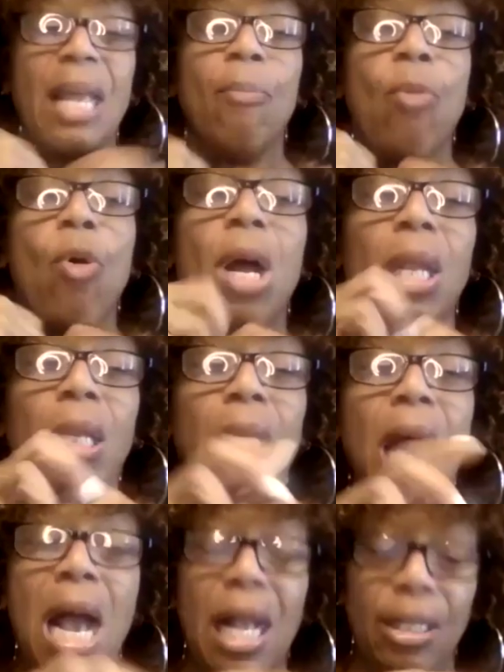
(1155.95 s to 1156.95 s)
more
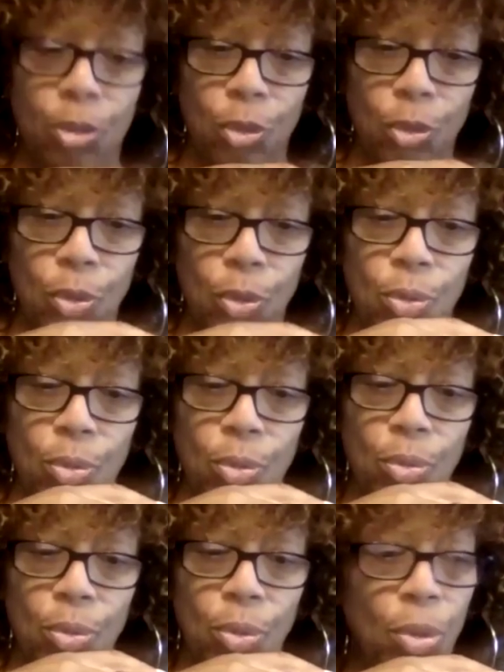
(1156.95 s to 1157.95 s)
aligned to,
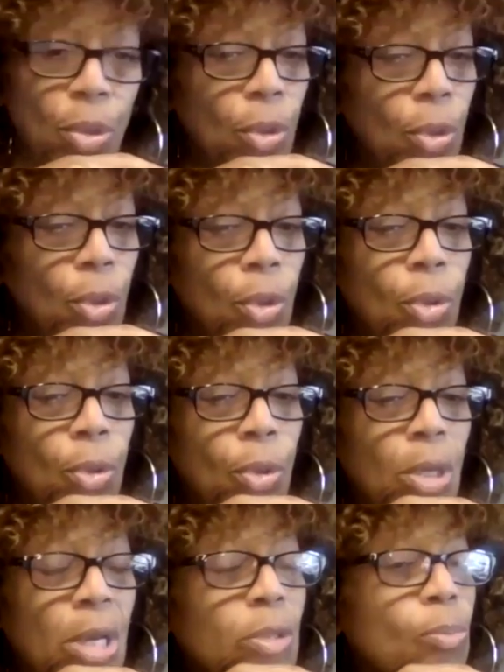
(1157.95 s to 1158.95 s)

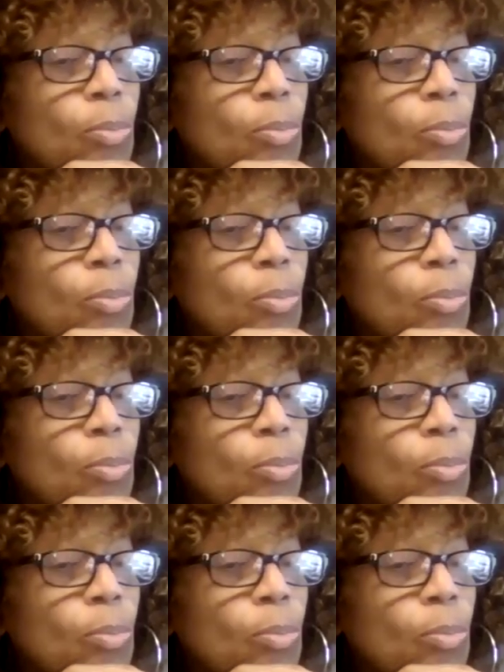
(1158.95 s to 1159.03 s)
it was